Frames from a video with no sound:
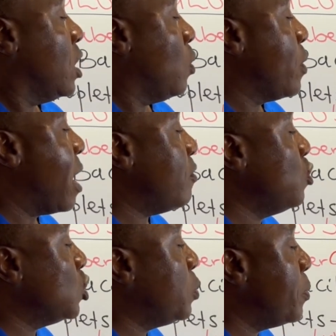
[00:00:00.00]
We have
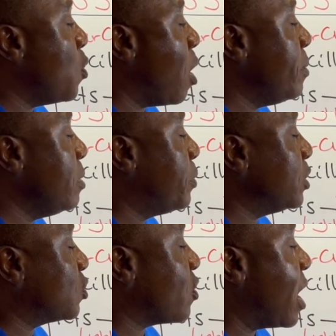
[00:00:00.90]
those people who have been
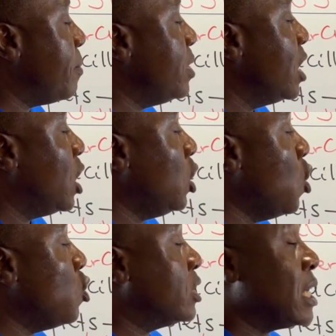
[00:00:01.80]
prescribed
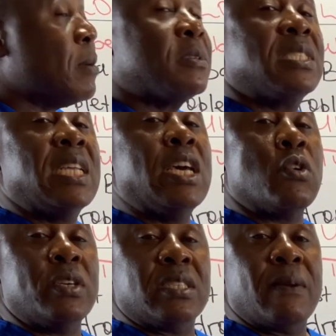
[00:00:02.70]
long-term
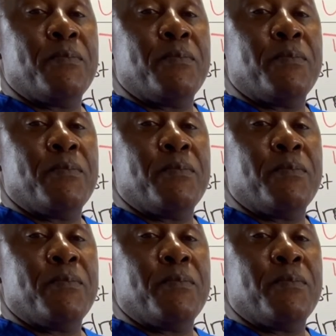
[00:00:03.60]
steroids.